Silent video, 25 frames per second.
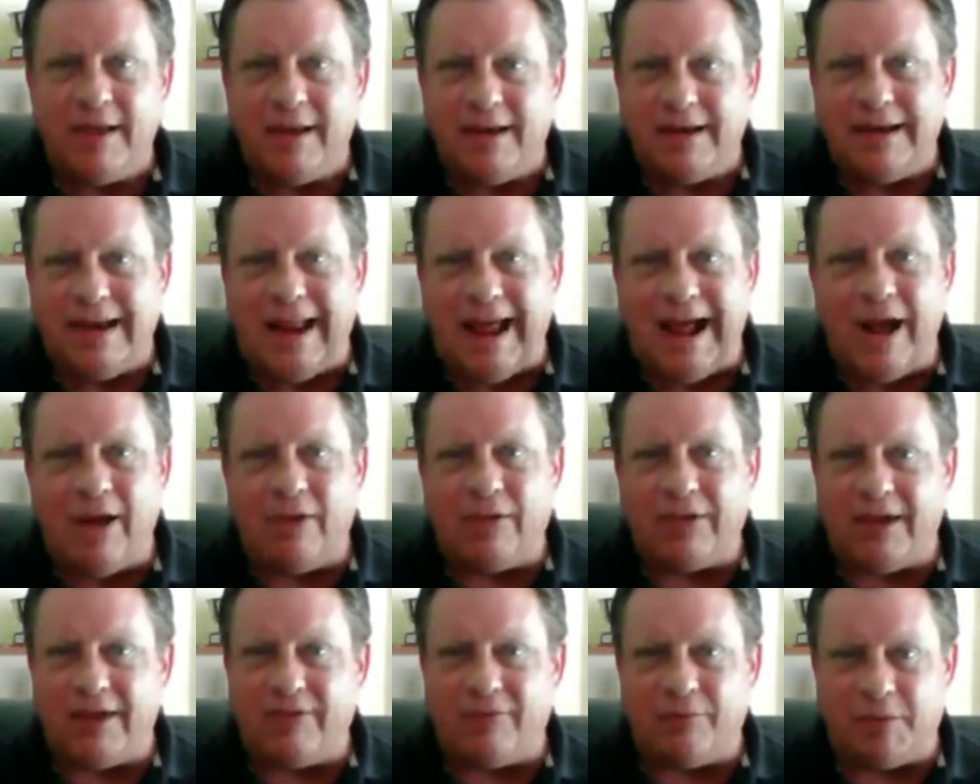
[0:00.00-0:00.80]

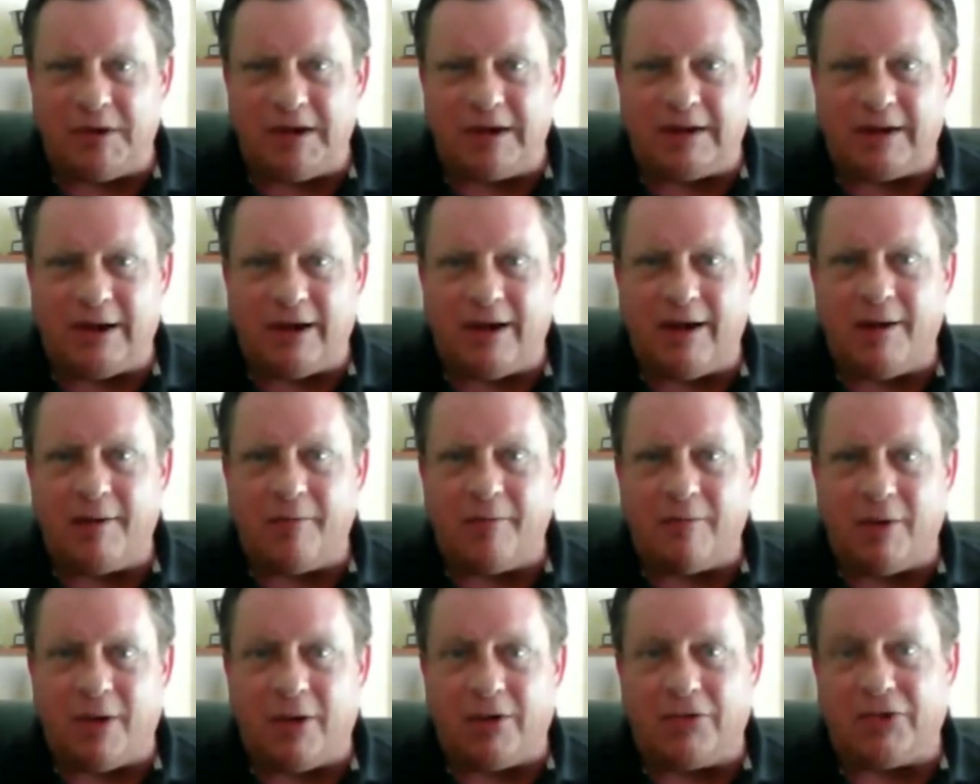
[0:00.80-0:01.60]
Now they've
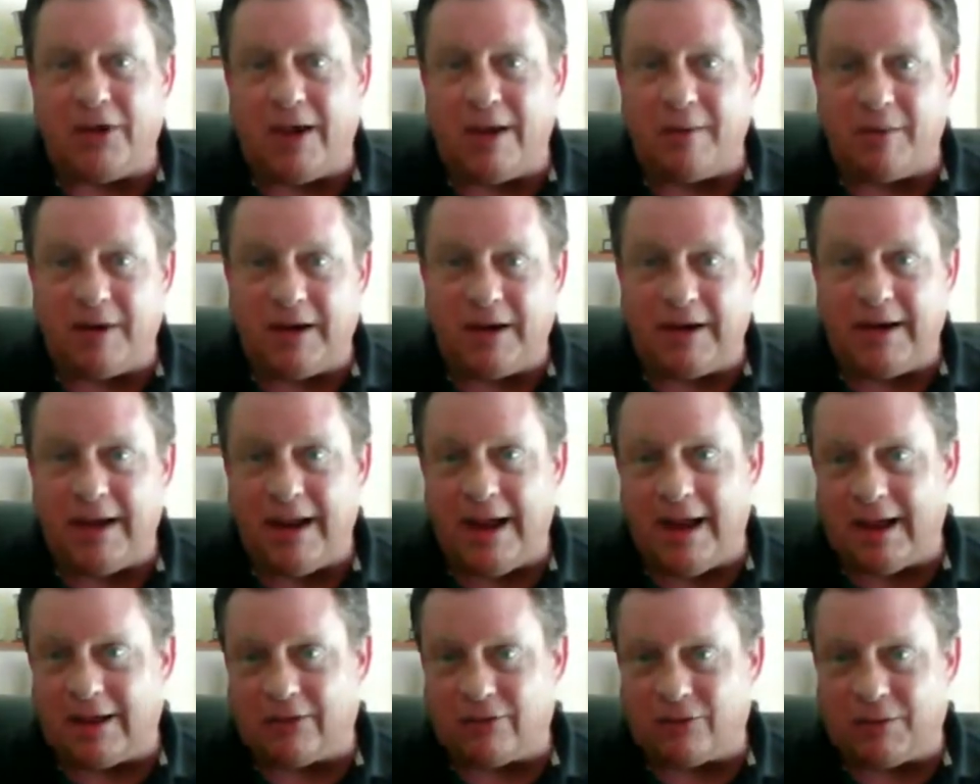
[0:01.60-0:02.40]
become multimedia
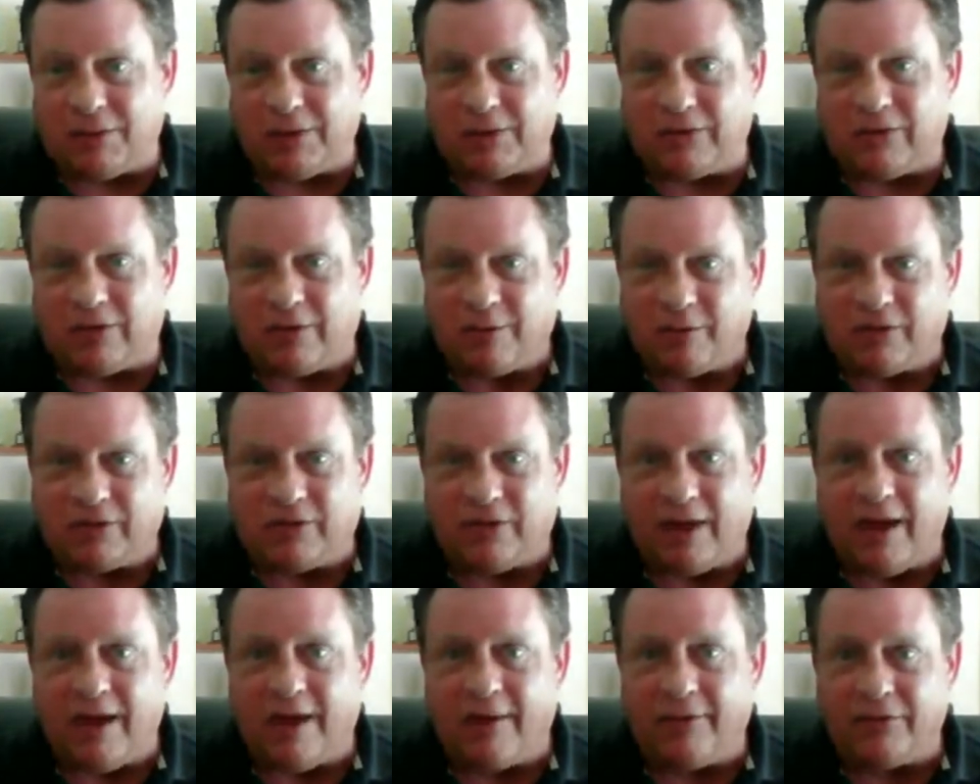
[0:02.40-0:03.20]
experts
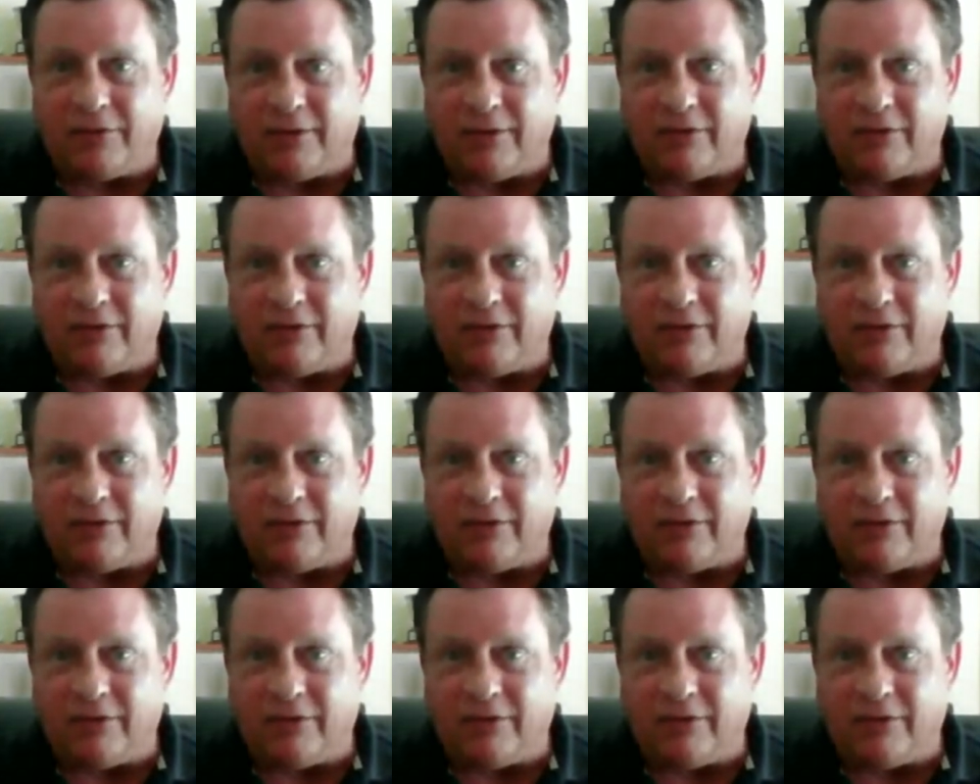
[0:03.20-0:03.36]
themselves,